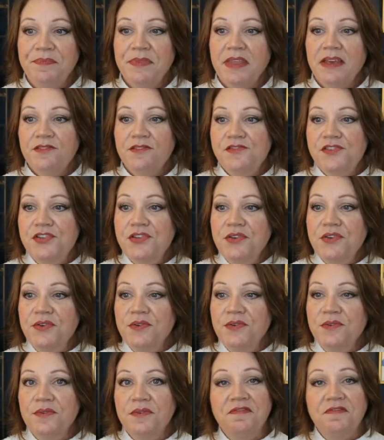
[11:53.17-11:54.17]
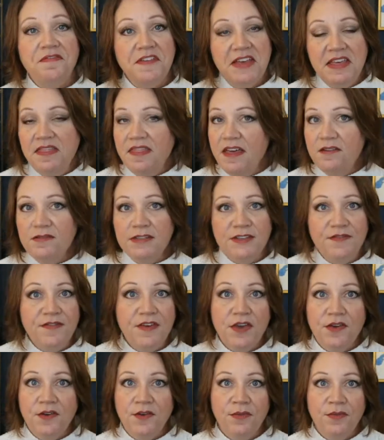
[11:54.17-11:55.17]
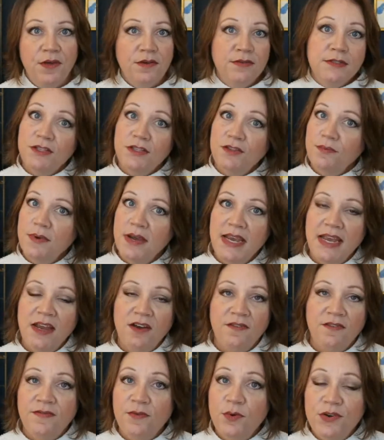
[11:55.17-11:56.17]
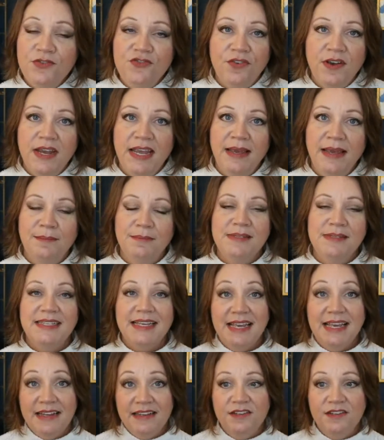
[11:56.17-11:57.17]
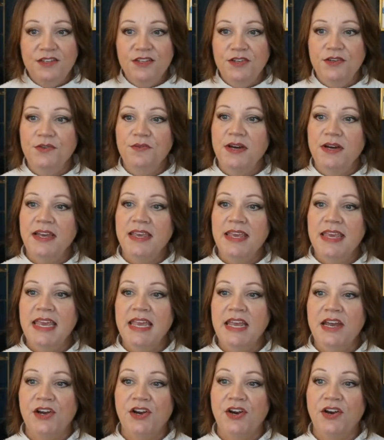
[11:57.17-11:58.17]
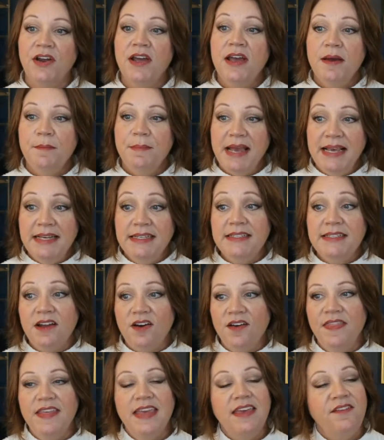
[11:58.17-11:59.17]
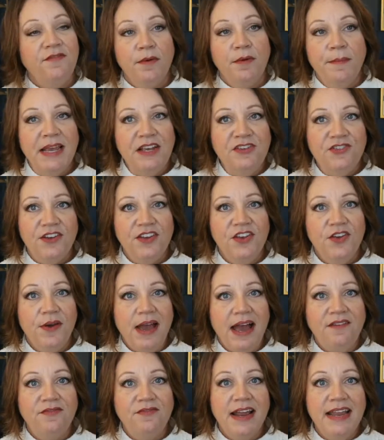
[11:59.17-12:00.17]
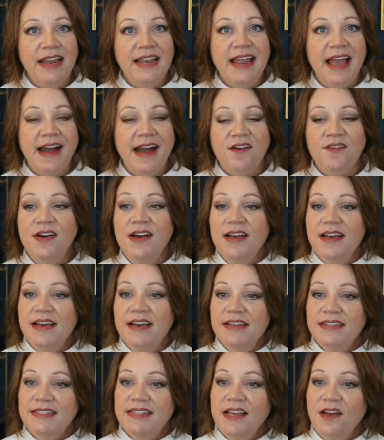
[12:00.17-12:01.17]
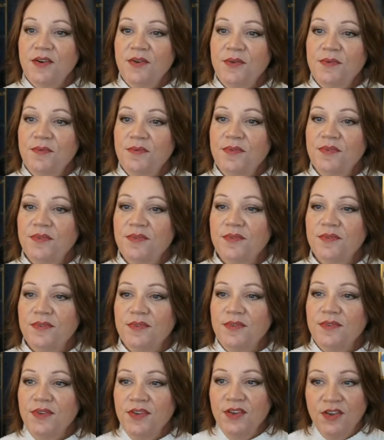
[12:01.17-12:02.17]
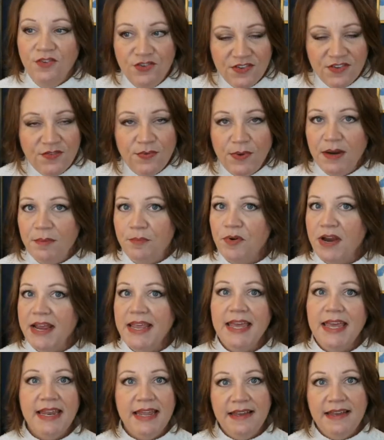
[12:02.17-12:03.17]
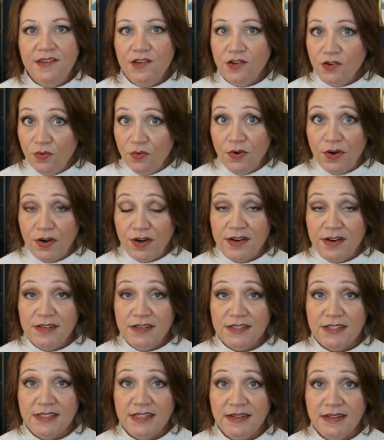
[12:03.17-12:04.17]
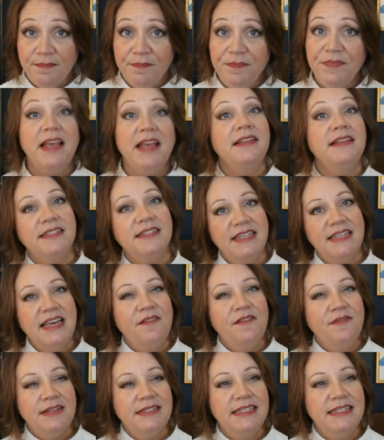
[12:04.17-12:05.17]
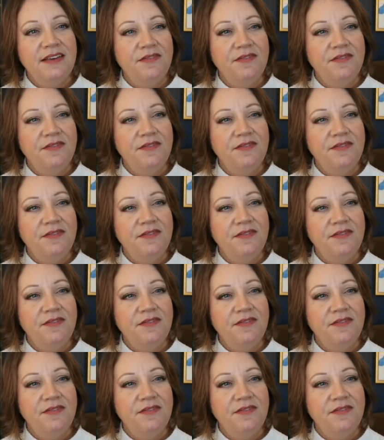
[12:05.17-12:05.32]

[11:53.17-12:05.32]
to fit those 3 or 4 dreams into a year based on the information you have right now. So you just want to break it into quarters and see if it's even